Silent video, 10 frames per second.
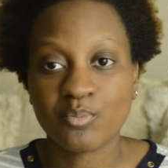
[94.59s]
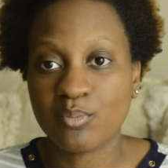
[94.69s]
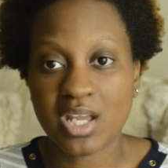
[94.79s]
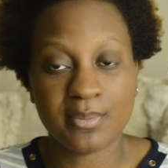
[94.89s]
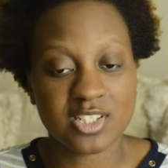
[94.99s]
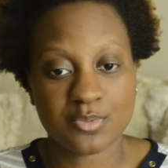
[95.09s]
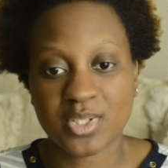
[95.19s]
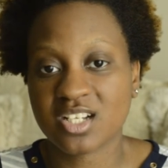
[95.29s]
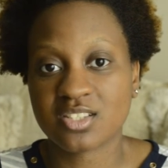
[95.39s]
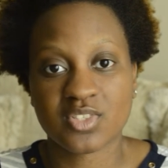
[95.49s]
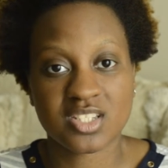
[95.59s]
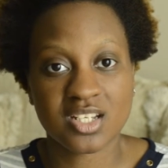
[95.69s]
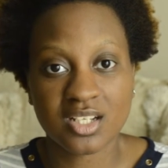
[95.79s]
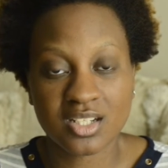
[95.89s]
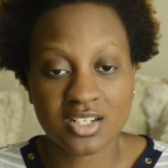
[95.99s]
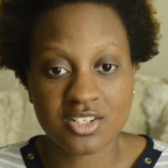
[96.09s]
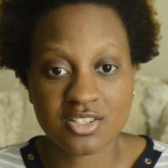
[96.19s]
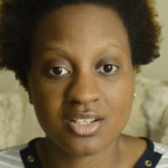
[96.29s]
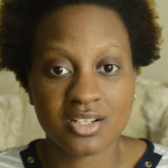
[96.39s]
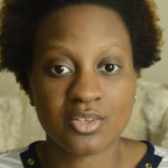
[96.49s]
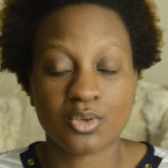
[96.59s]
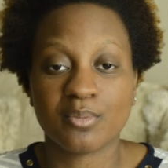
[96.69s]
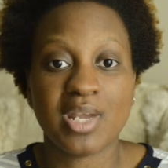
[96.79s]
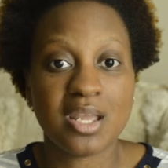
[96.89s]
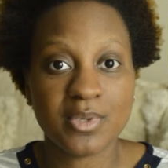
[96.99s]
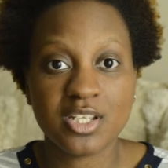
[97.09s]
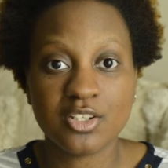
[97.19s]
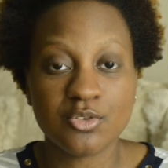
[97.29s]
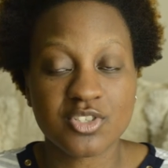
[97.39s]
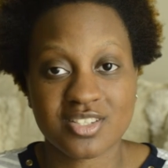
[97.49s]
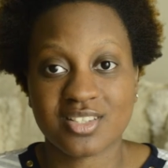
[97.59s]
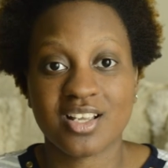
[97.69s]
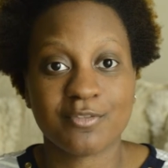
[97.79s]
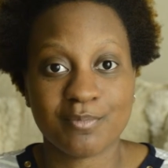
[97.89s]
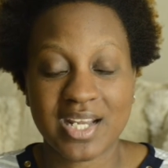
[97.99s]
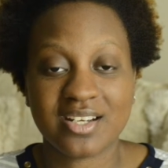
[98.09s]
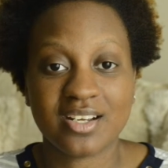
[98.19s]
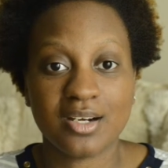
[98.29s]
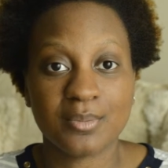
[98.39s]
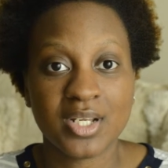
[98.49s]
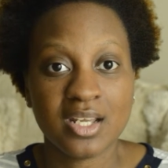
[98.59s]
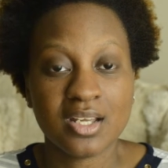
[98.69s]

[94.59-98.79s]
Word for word: Maybe it's because of a skin condition, or maybe you just love makeup.